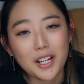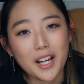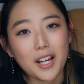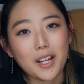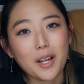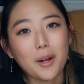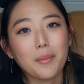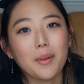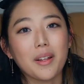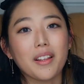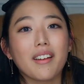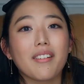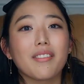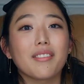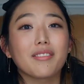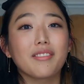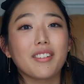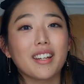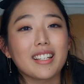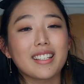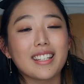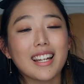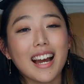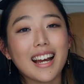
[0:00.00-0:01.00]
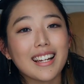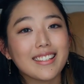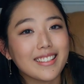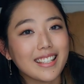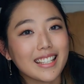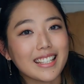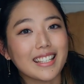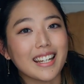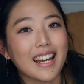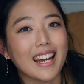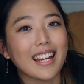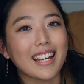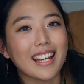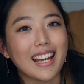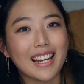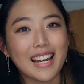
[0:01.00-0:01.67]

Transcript: I hope you'll have a fantastic day